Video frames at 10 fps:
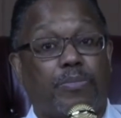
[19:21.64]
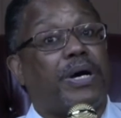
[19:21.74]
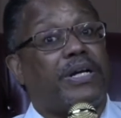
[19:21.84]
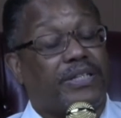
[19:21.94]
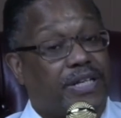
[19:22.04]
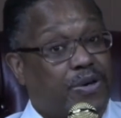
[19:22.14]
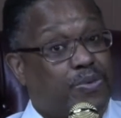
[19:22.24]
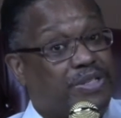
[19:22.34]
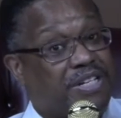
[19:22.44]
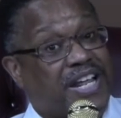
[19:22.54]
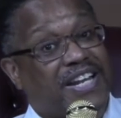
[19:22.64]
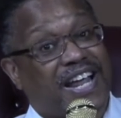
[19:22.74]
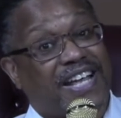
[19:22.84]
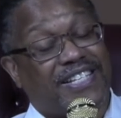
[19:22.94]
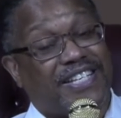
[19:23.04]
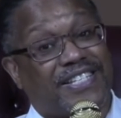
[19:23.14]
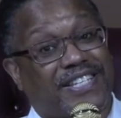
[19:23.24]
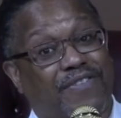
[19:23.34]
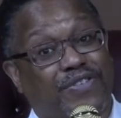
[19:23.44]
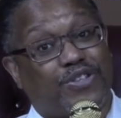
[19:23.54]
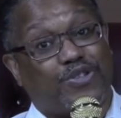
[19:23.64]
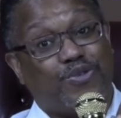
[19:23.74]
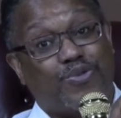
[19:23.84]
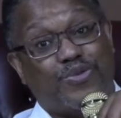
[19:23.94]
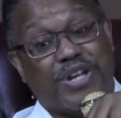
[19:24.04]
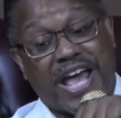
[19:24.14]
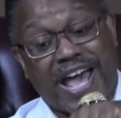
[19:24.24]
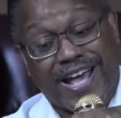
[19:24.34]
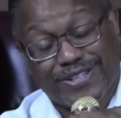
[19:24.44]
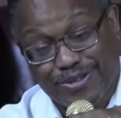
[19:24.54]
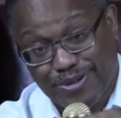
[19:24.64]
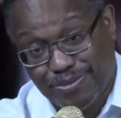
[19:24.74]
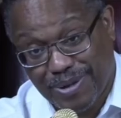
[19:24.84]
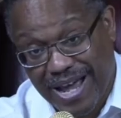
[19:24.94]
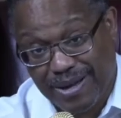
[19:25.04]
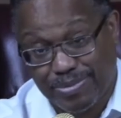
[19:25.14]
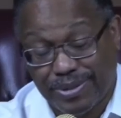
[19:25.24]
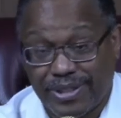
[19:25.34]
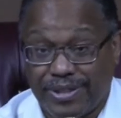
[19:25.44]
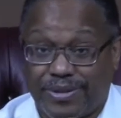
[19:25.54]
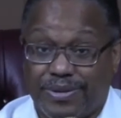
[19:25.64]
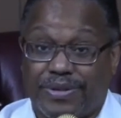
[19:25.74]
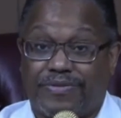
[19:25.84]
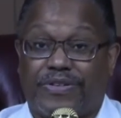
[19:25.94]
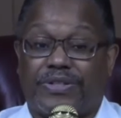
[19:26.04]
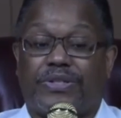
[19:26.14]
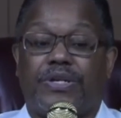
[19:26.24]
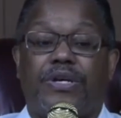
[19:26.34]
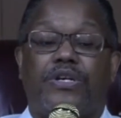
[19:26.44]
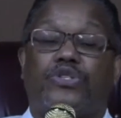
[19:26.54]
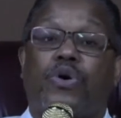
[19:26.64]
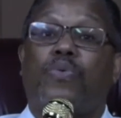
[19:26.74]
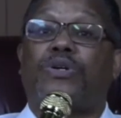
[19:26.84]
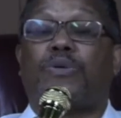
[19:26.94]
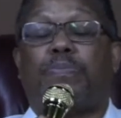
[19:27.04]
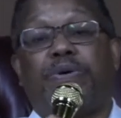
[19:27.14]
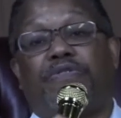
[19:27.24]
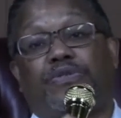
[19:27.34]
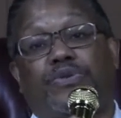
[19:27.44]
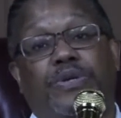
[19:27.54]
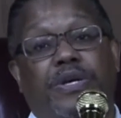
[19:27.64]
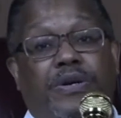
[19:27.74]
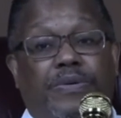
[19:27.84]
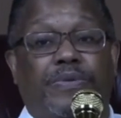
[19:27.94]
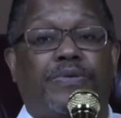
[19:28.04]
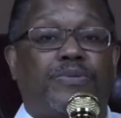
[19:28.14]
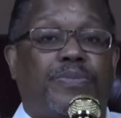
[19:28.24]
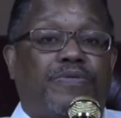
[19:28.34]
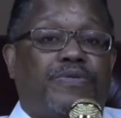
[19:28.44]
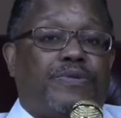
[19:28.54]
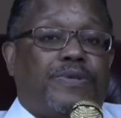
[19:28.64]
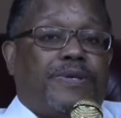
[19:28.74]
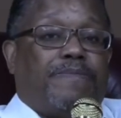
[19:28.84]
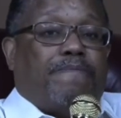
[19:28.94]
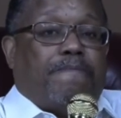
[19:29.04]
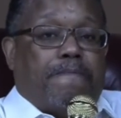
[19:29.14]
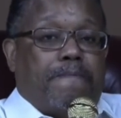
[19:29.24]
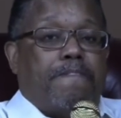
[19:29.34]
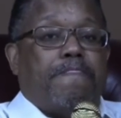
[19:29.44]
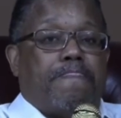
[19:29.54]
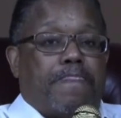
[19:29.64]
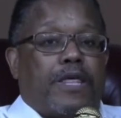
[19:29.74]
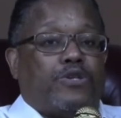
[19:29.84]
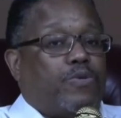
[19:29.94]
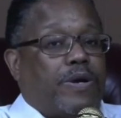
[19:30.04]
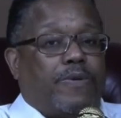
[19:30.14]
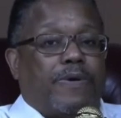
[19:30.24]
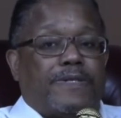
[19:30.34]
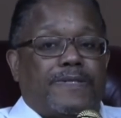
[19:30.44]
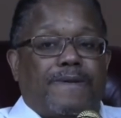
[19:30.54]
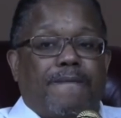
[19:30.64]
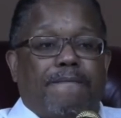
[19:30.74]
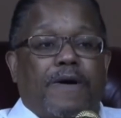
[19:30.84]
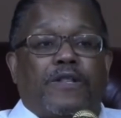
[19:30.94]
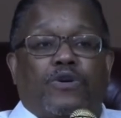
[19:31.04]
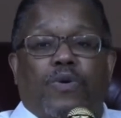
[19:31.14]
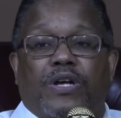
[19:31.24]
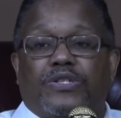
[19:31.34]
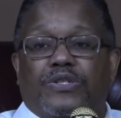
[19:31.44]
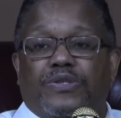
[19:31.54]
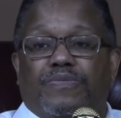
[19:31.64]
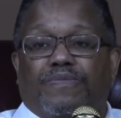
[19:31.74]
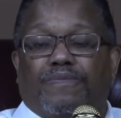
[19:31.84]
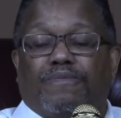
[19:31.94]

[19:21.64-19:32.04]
But it was in that 1972 National Black Political Convention. So it was a pivotal year. It was a pivotal year. That's a great question. Other questions?